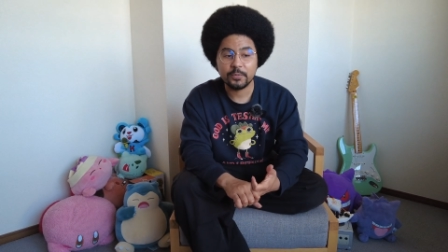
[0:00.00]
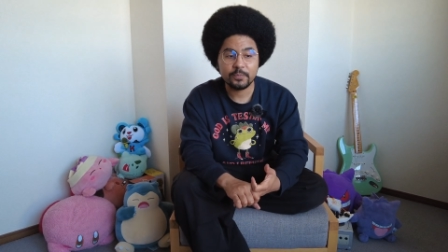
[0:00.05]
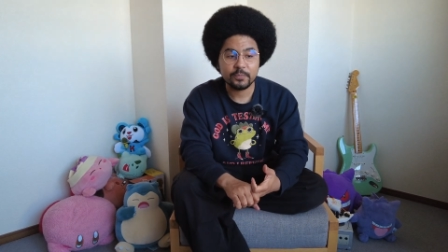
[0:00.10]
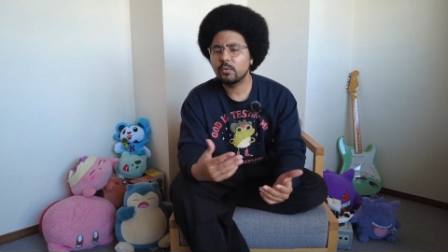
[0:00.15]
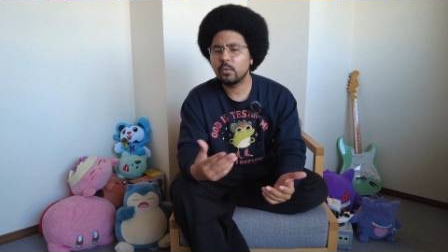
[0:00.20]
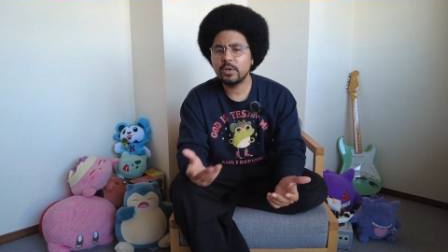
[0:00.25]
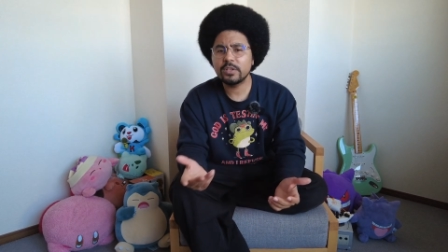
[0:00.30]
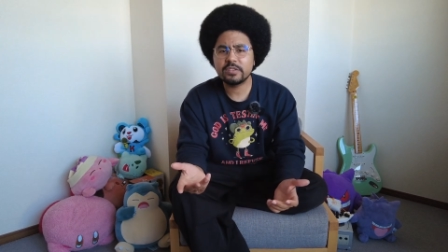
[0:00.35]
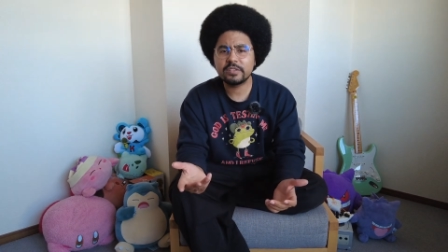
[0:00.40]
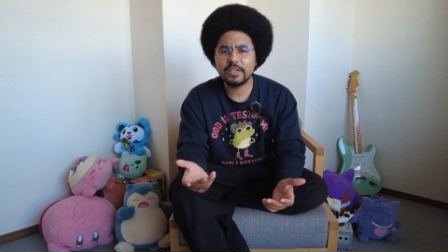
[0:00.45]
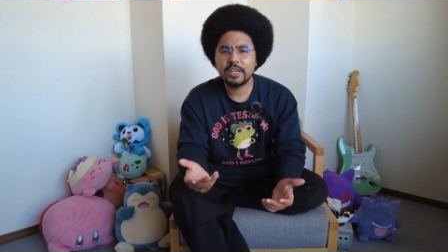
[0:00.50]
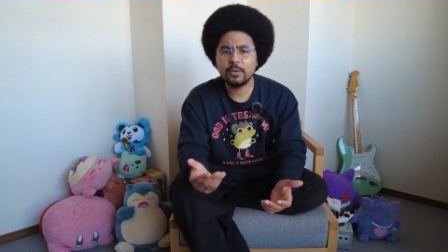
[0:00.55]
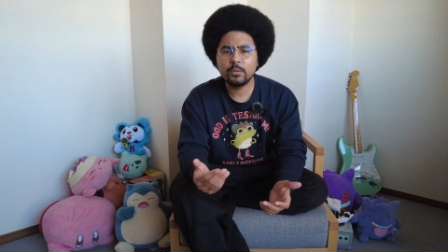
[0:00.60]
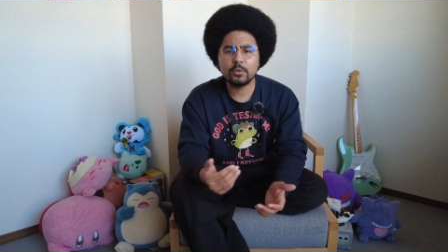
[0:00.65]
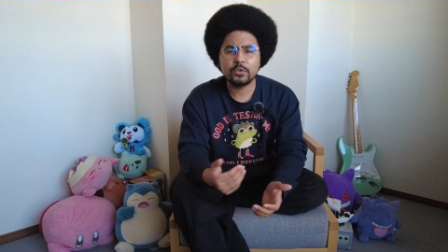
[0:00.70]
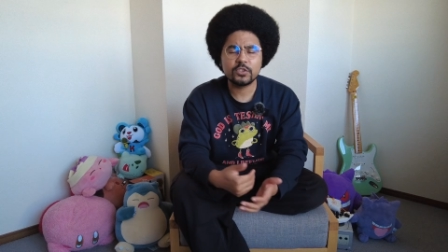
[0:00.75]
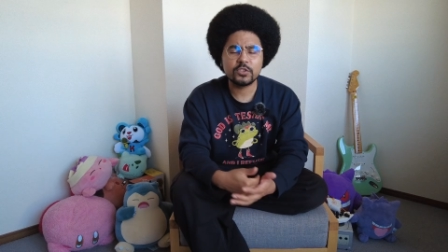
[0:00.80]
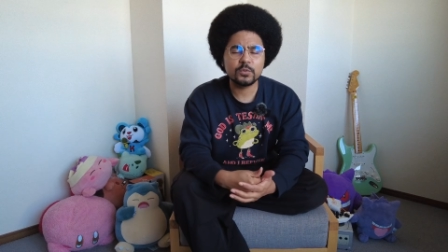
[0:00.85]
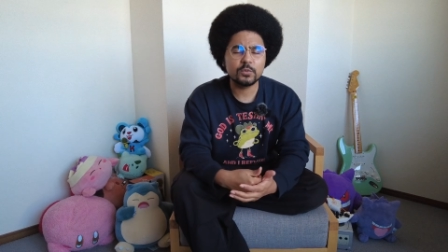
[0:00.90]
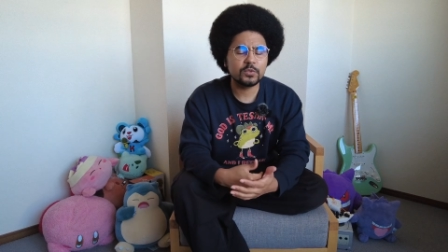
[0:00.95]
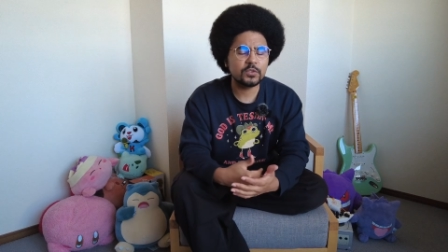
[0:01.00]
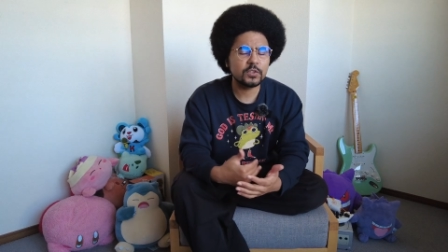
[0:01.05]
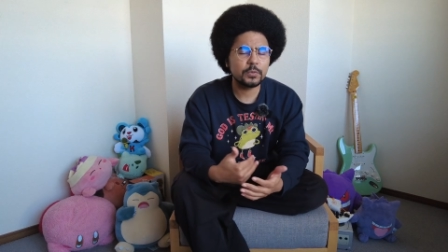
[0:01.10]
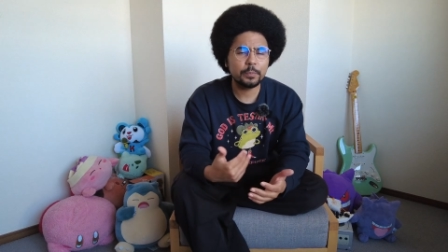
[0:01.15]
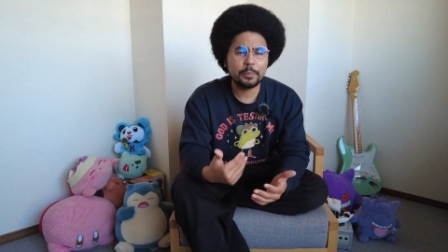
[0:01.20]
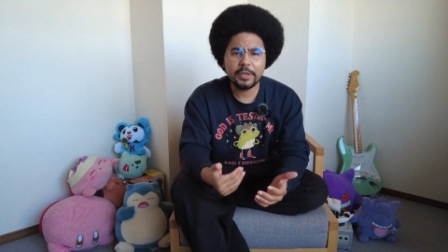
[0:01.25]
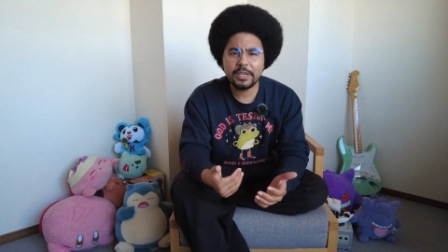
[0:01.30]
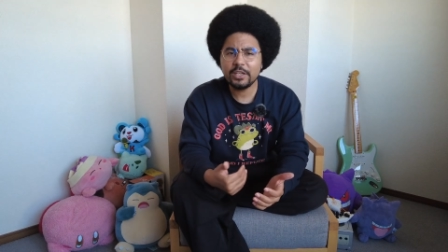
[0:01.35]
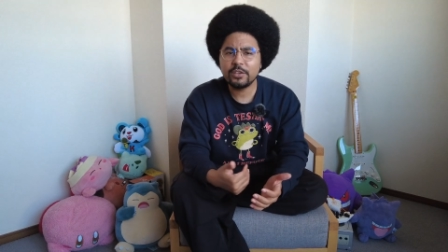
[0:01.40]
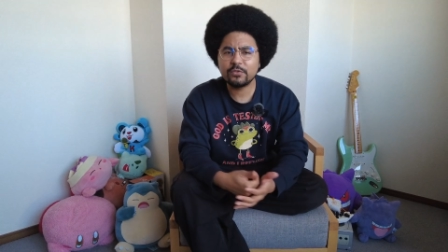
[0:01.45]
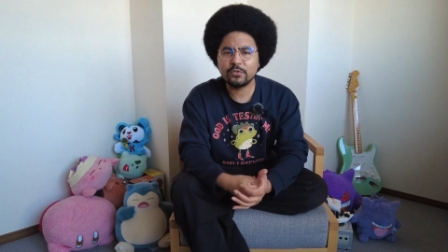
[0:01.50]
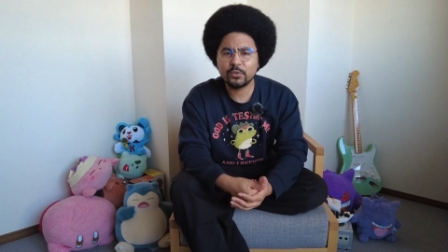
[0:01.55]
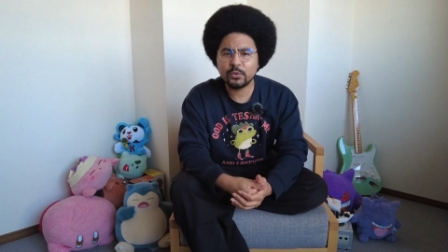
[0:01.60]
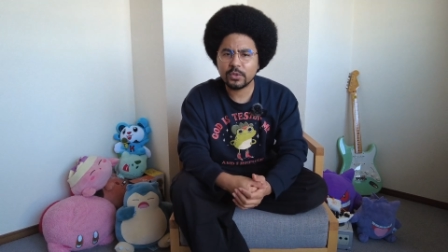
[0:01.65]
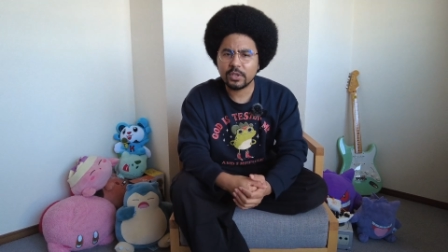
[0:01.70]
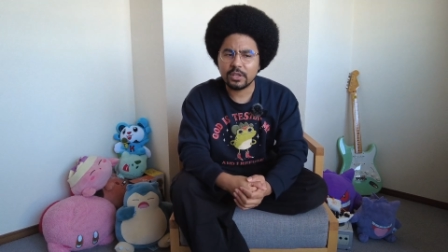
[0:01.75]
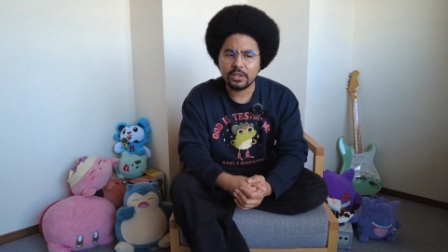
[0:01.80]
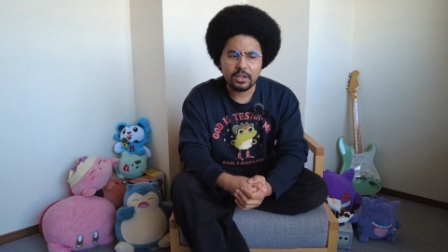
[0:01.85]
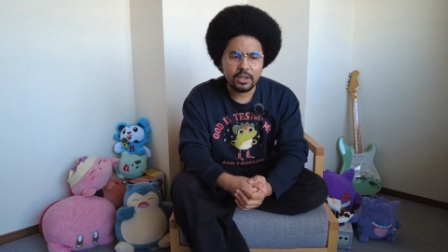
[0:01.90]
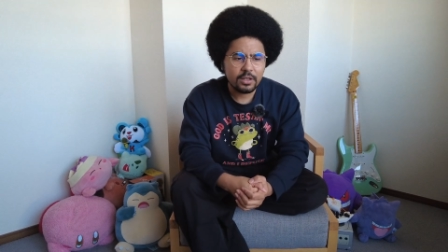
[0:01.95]
Once again, we'll speed through
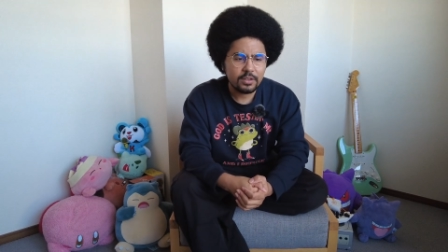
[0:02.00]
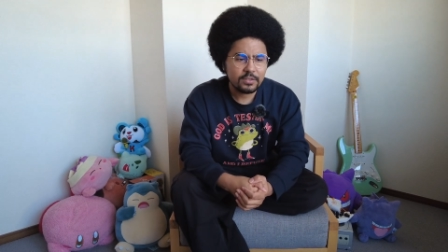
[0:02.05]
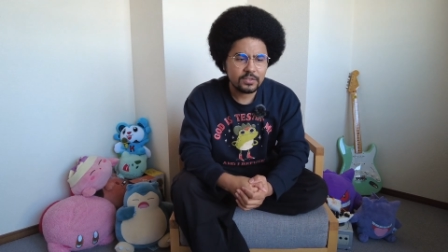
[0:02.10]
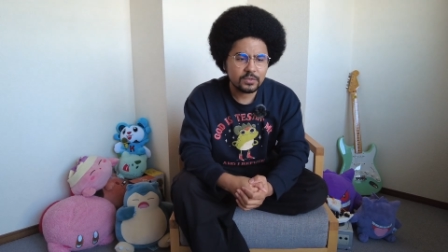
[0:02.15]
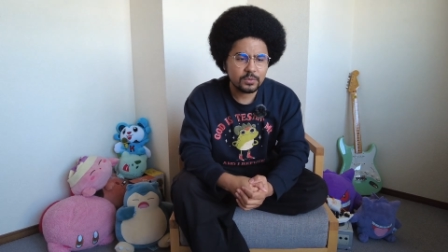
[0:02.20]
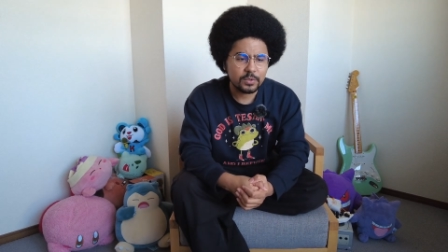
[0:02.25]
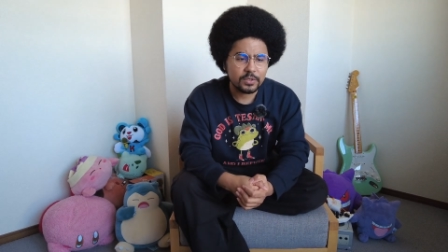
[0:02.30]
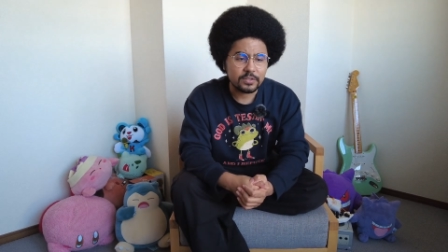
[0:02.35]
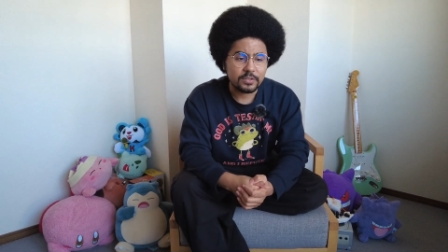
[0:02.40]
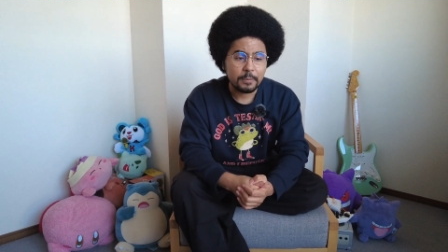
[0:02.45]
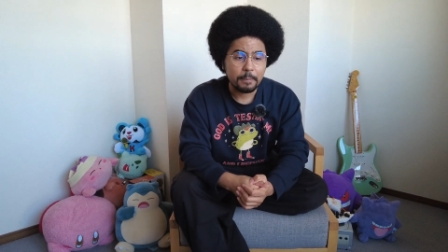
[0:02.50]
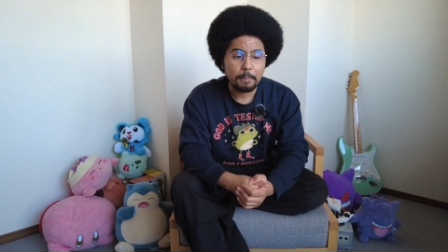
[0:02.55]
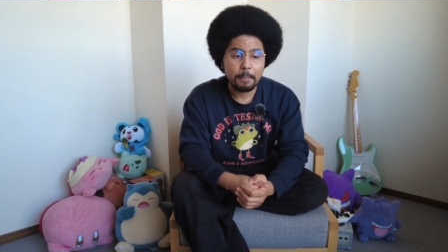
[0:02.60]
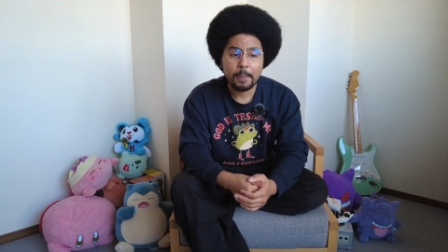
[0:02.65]
the last ones.